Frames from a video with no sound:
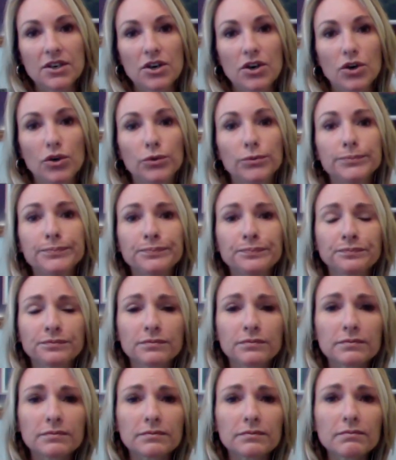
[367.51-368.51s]
So
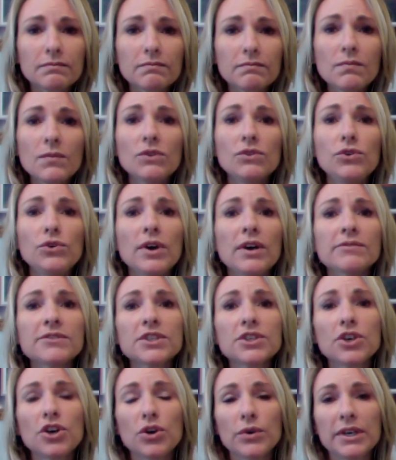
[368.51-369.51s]
you have
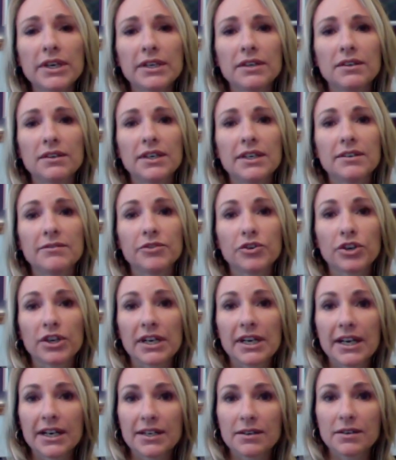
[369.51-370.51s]
to go and if
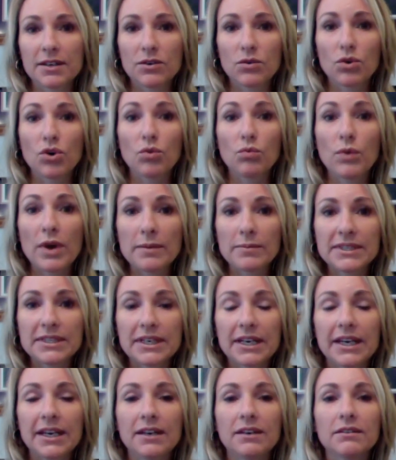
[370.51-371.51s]
you're going to get a
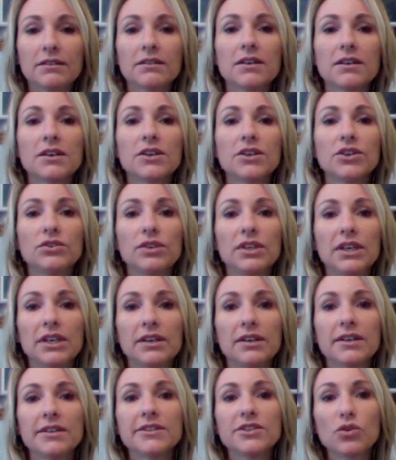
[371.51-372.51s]
website, you
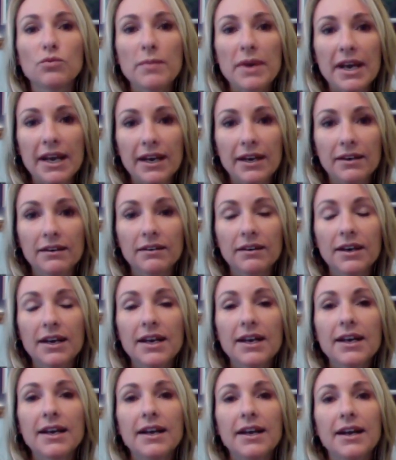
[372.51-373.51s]
need a
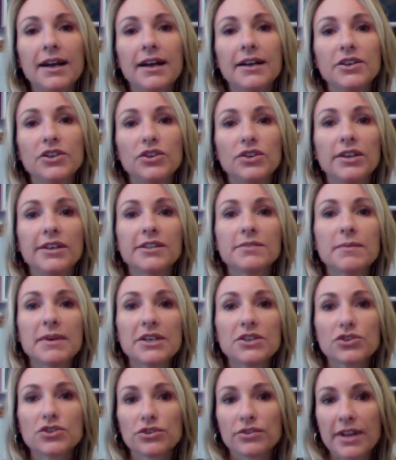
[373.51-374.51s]
domain and you need to
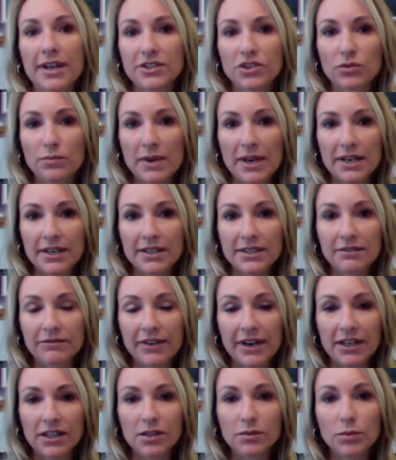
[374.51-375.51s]
make sure that domain is
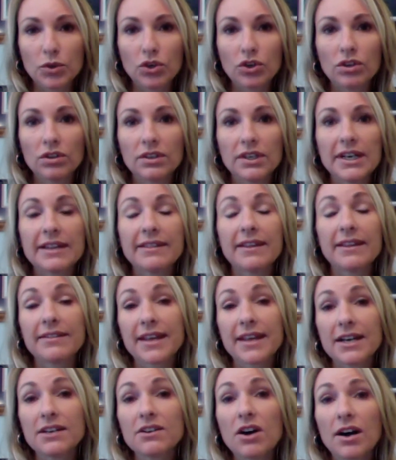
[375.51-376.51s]
available. And
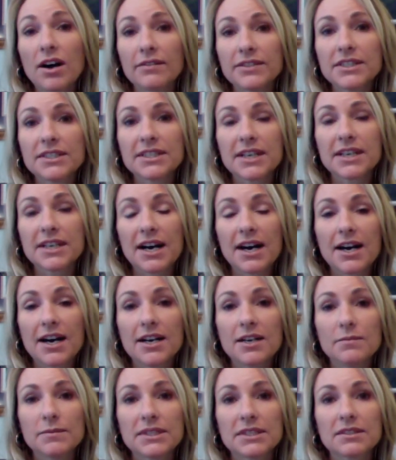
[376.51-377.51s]
that
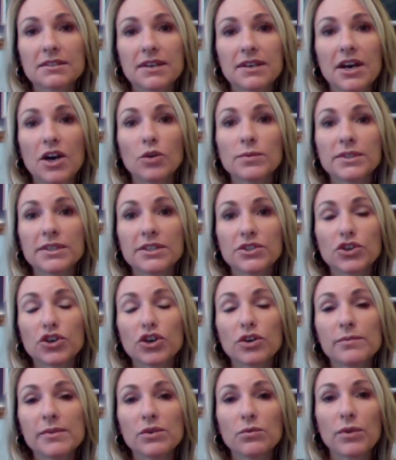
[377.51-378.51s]
oftentimes helps
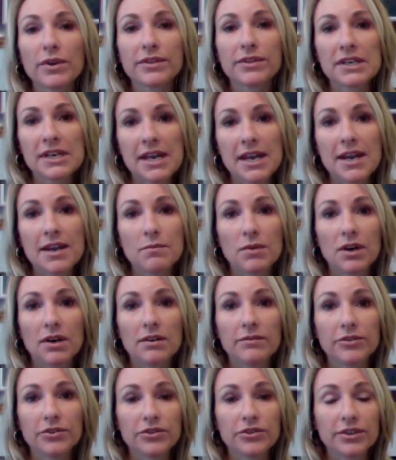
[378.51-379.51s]
determine what the name
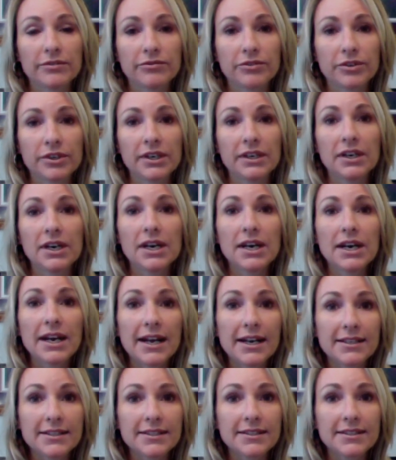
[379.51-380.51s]
of your different
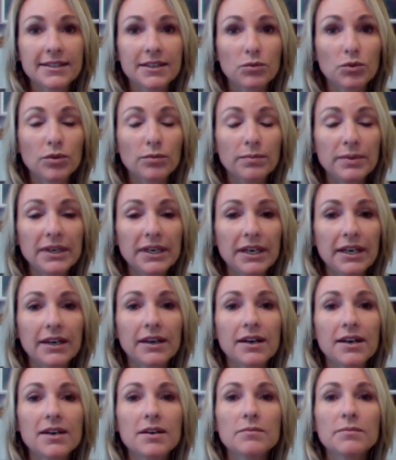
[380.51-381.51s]
entity will
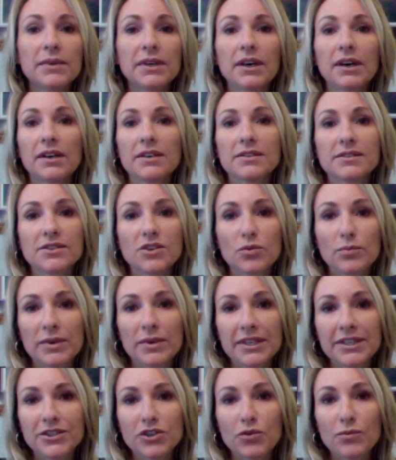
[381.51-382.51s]
be because
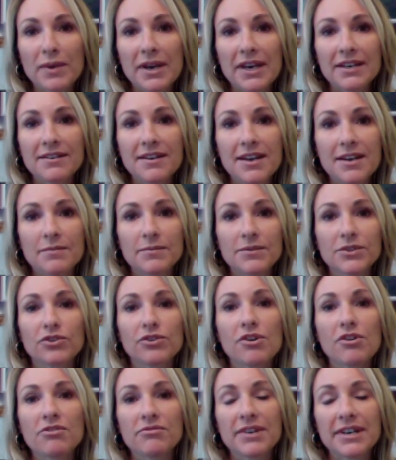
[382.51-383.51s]
so many domain
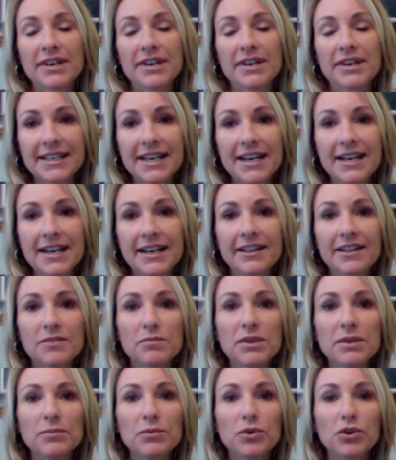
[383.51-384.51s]
names are already taken
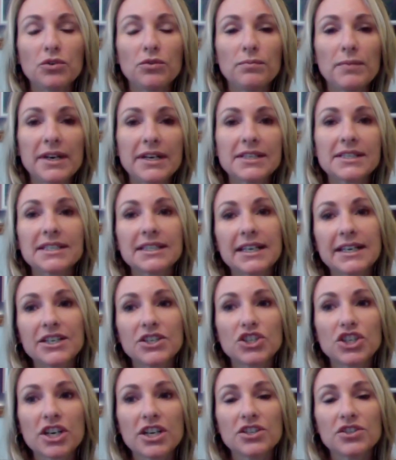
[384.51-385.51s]
that people make
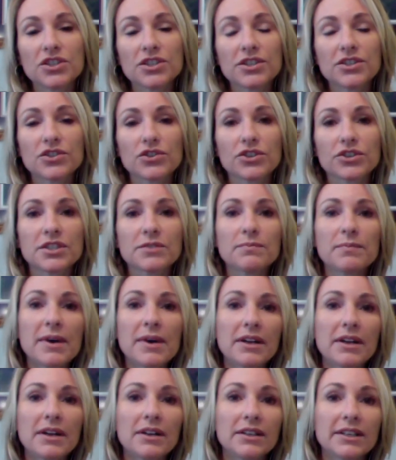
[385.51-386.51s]
slight changes or
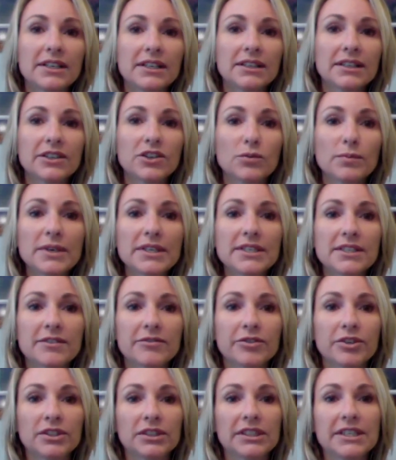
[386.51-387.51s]
spell it a little bit
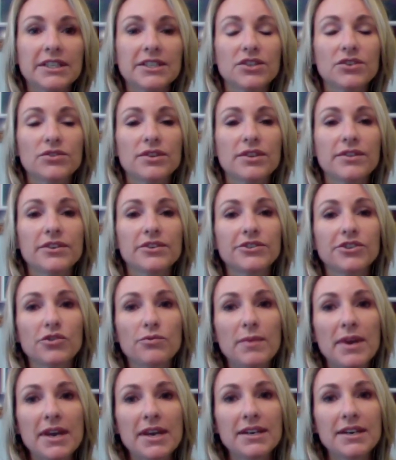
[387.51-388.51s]
differently so that their
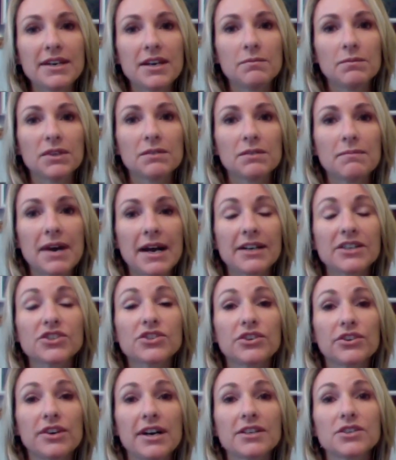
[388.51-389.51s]
domain name can
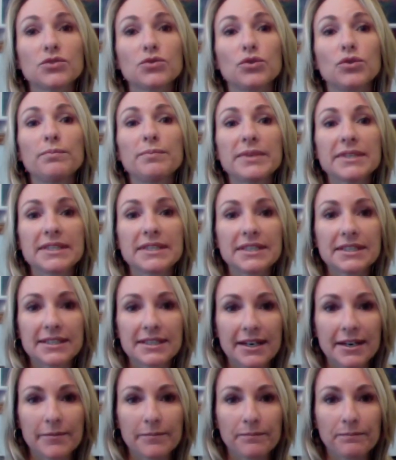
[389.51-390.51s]
match their actual
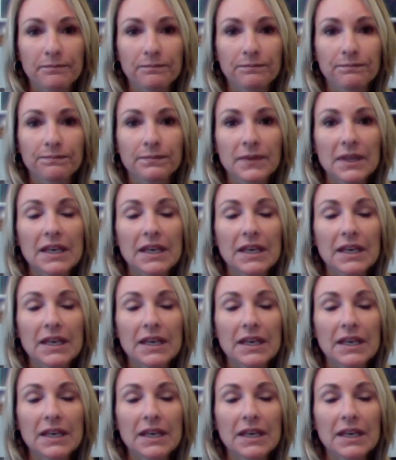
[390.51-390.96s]
business name.